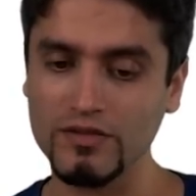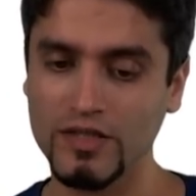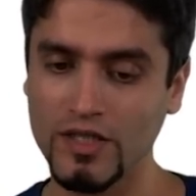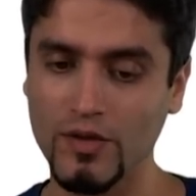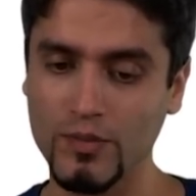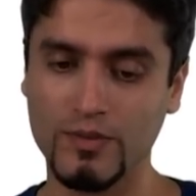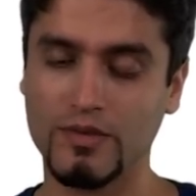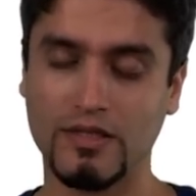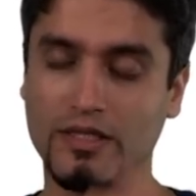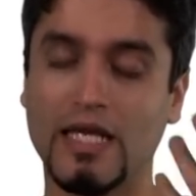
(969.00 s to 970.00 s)
you know,
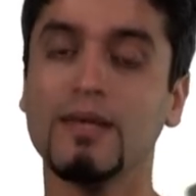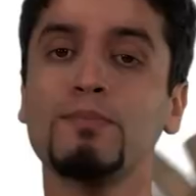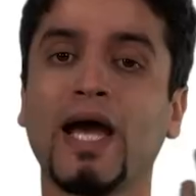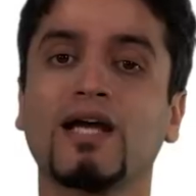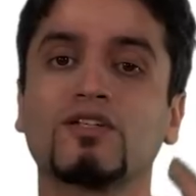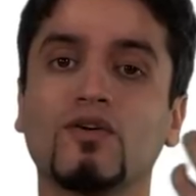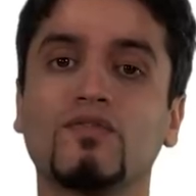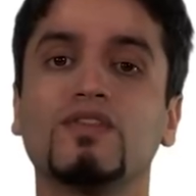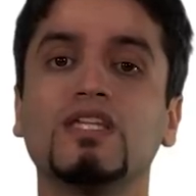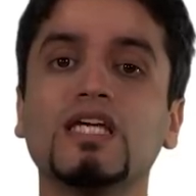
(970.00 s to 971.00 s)
the impact
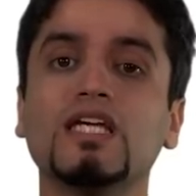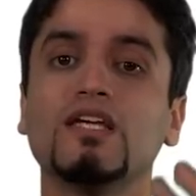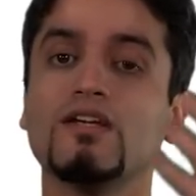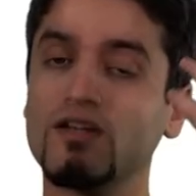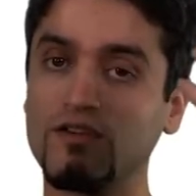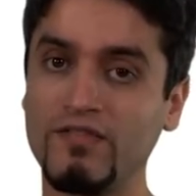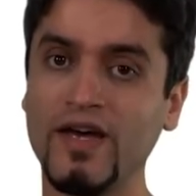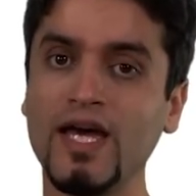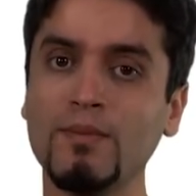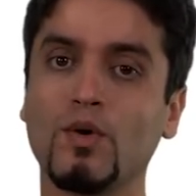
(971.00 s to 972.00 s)
of the
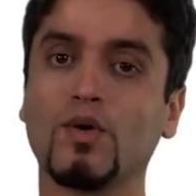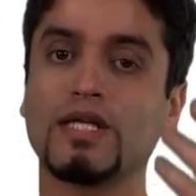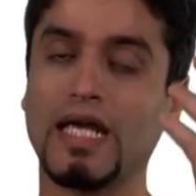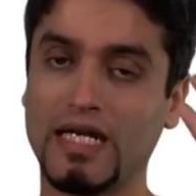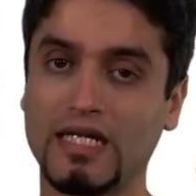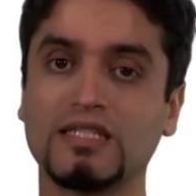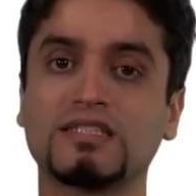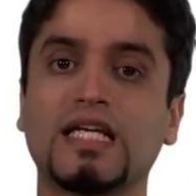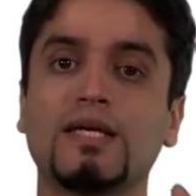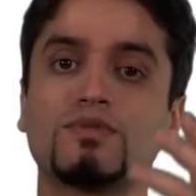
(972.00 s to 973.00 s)
pheromone and at the
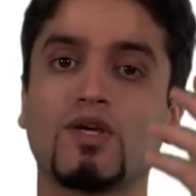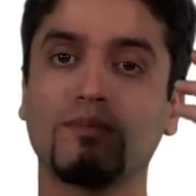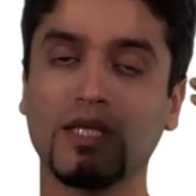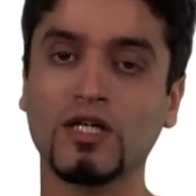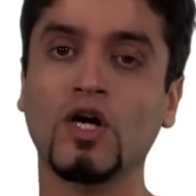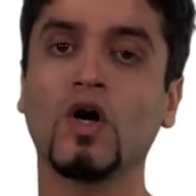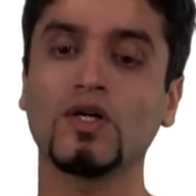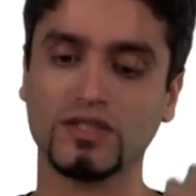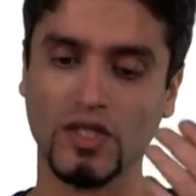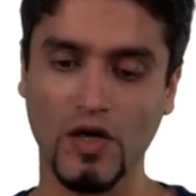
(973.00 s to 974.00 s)
same time the
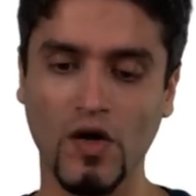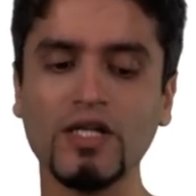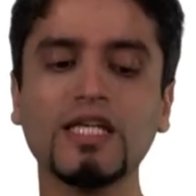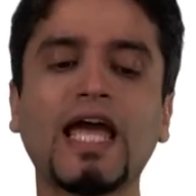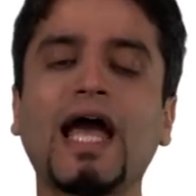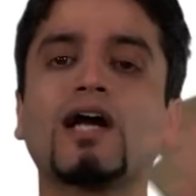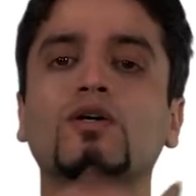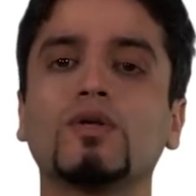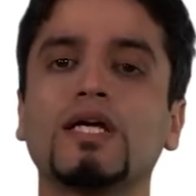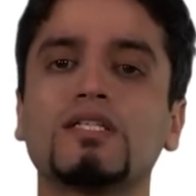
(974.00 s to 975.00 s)
cost on
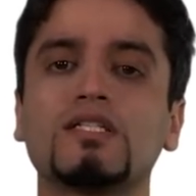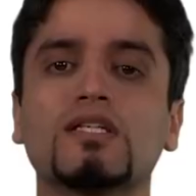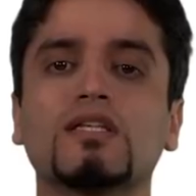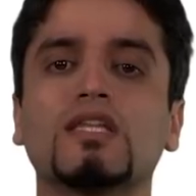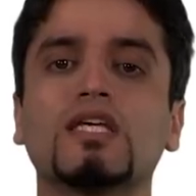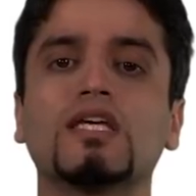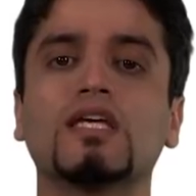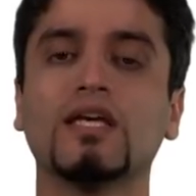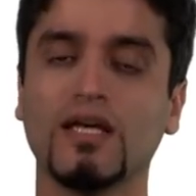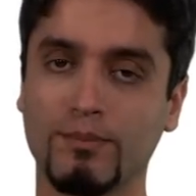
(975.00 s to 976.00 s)
calculating the
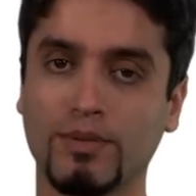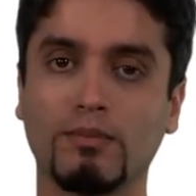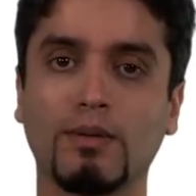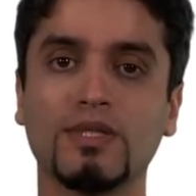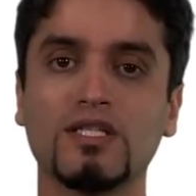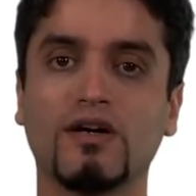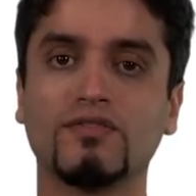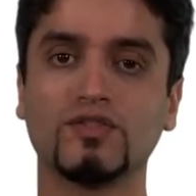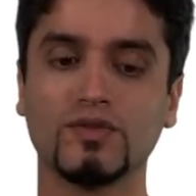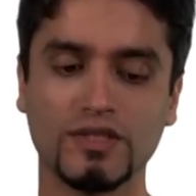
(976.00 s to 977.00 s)
probability of
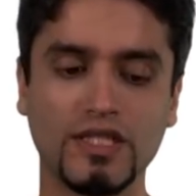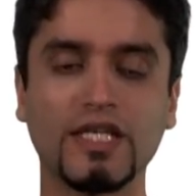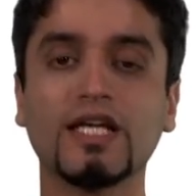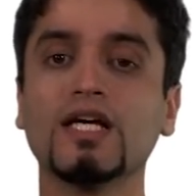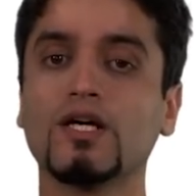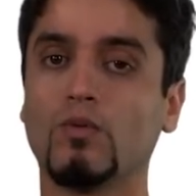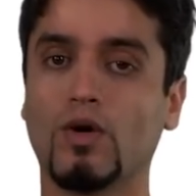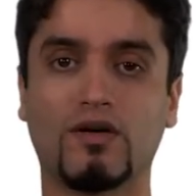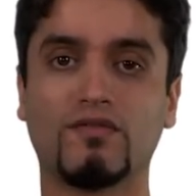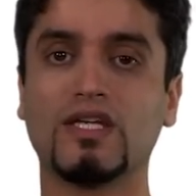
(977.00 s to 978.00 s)
choosing
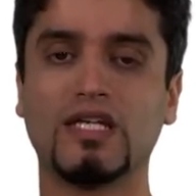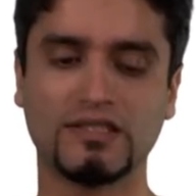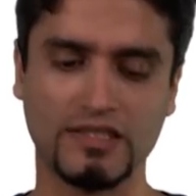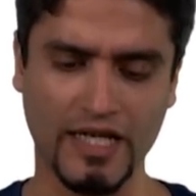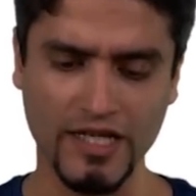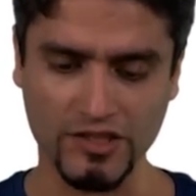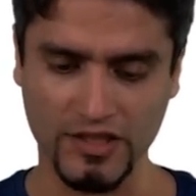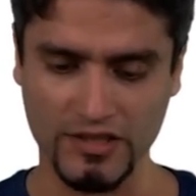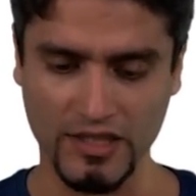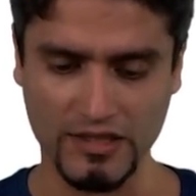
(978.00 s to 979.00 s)
one of the
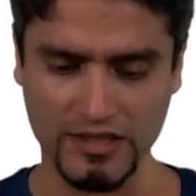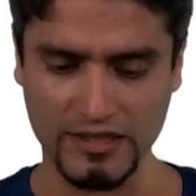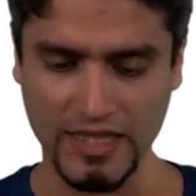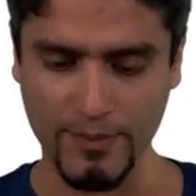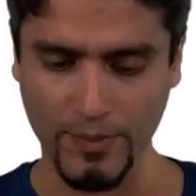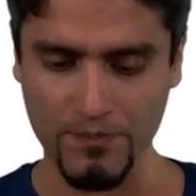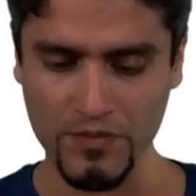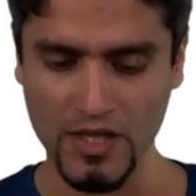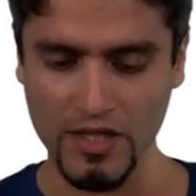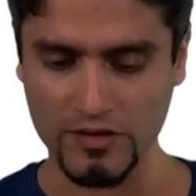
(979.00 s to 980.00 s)
destinations in this example.
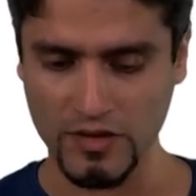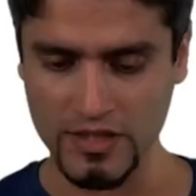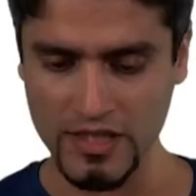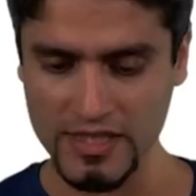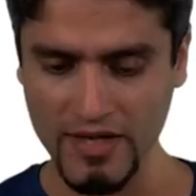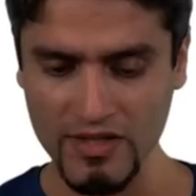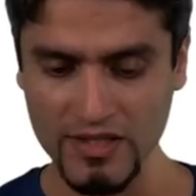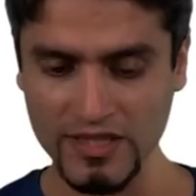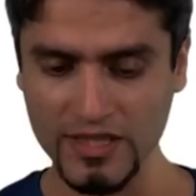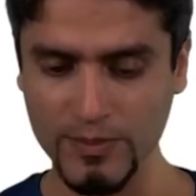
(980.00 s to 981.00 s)
So see,
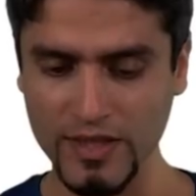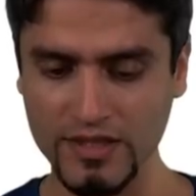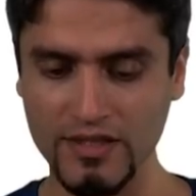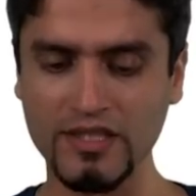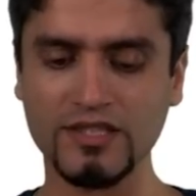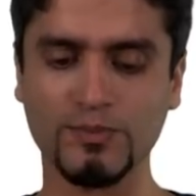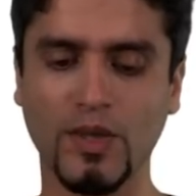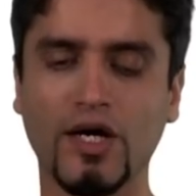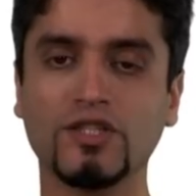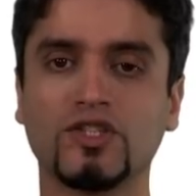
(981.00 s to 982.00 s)
seventy-six percent, this
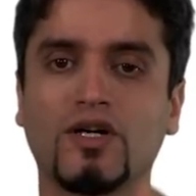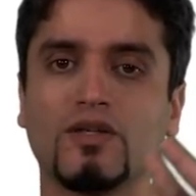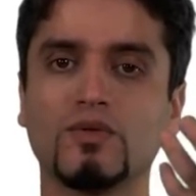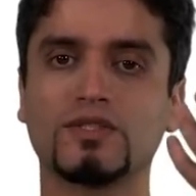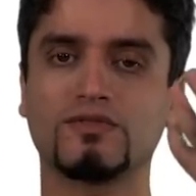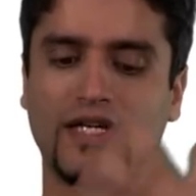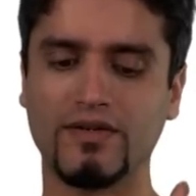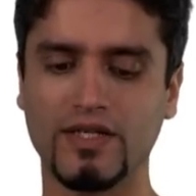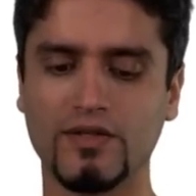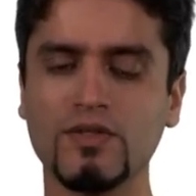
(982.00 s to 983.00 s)
pie chart looks
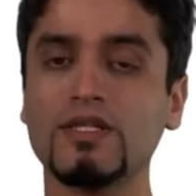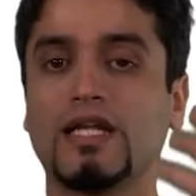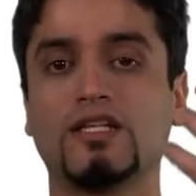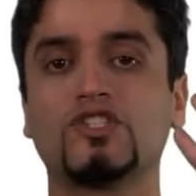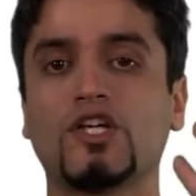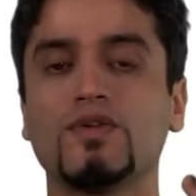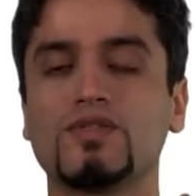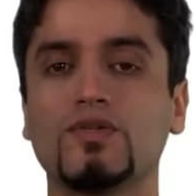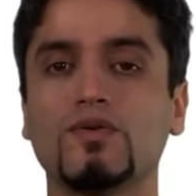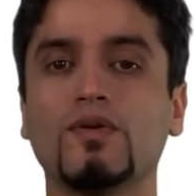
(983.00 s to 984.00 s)
very good and
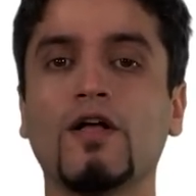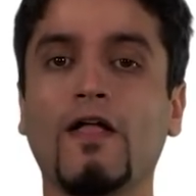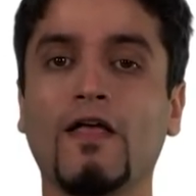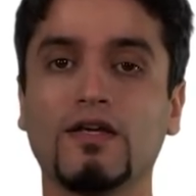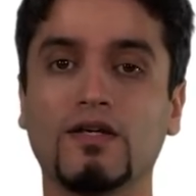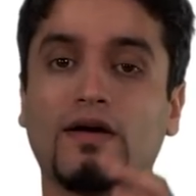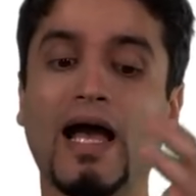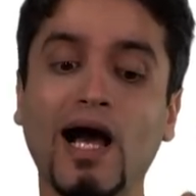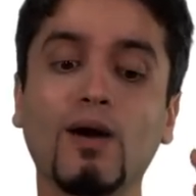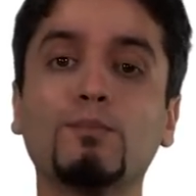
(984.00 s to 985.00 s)
shows you, you know,
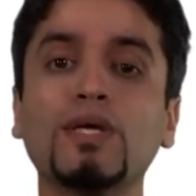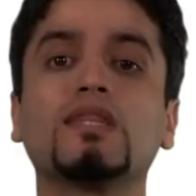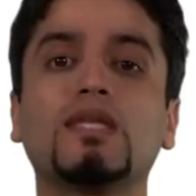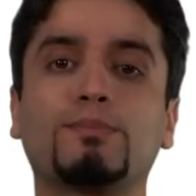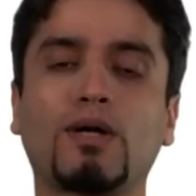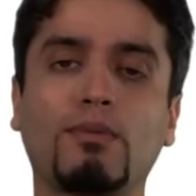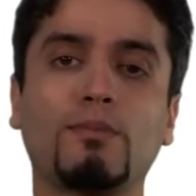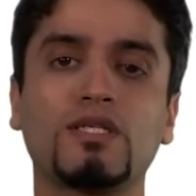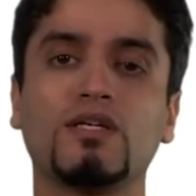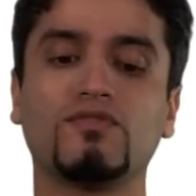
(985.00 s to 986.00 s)
how big the
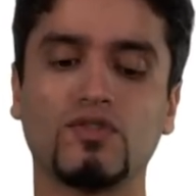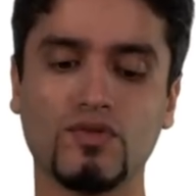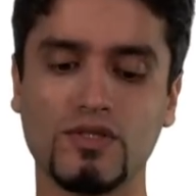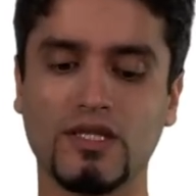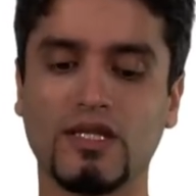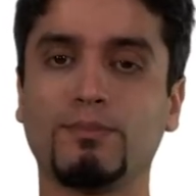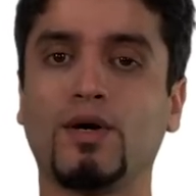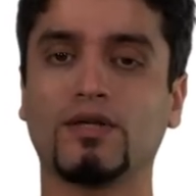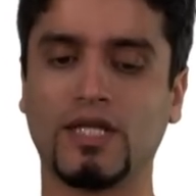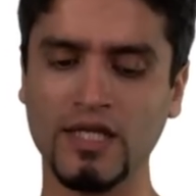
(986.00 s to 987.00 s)
probability of choosing the
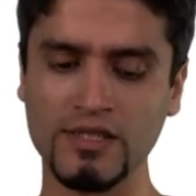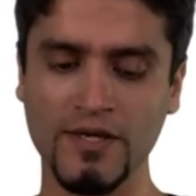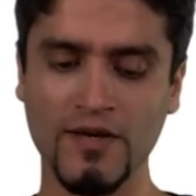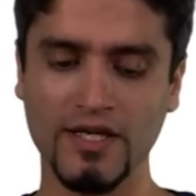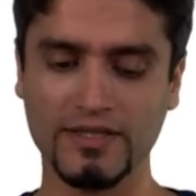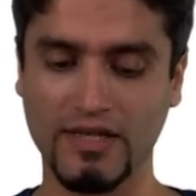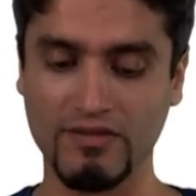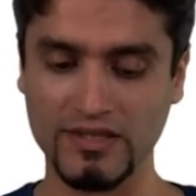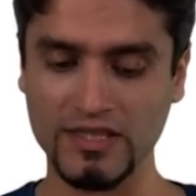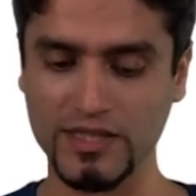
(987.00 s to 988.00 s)
pond is,
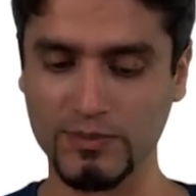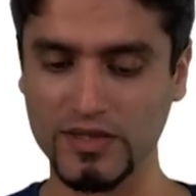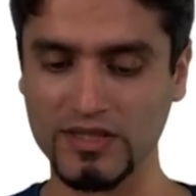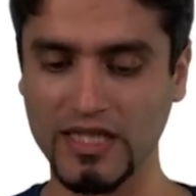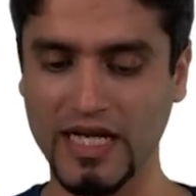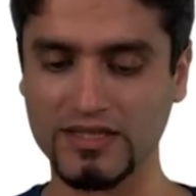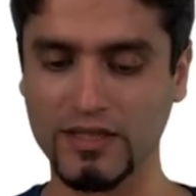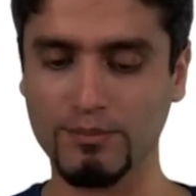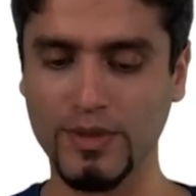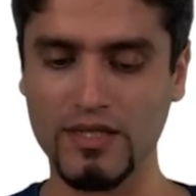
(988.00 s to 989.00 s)
seventy-six percent as
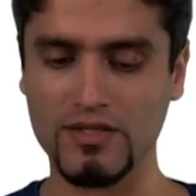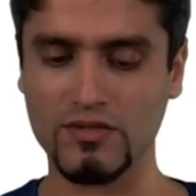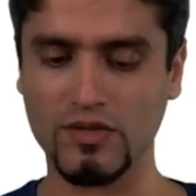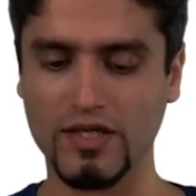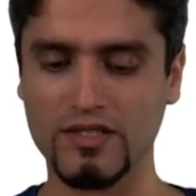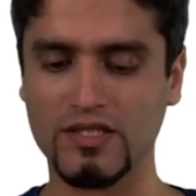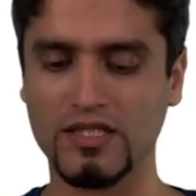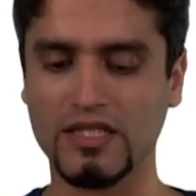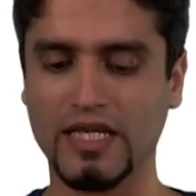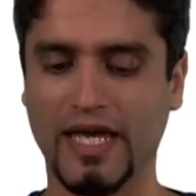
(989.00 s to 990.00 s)
compared to
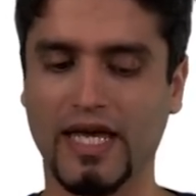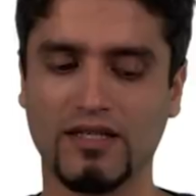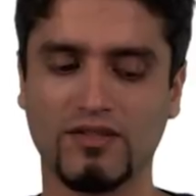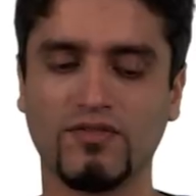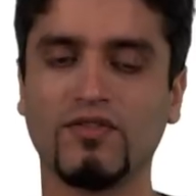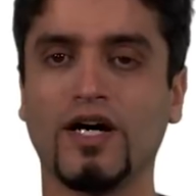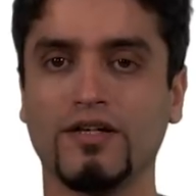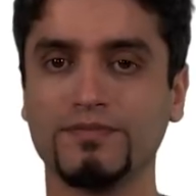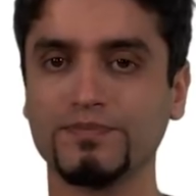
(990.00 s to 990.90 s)
nineteen and five.